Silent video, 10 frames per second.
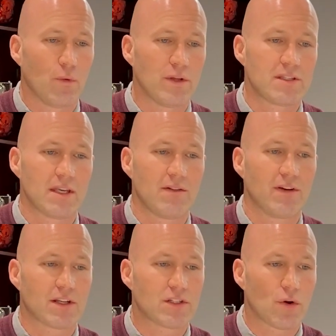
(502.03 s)
We see
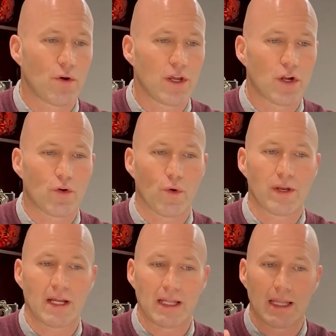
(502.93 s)
Victoria
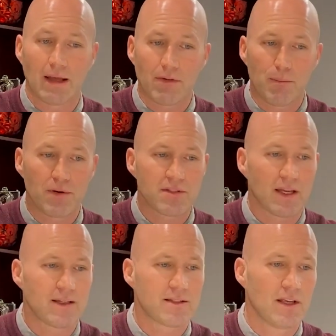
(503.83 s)
growing at eleven
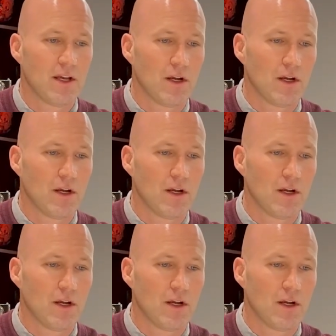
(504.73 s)
percent.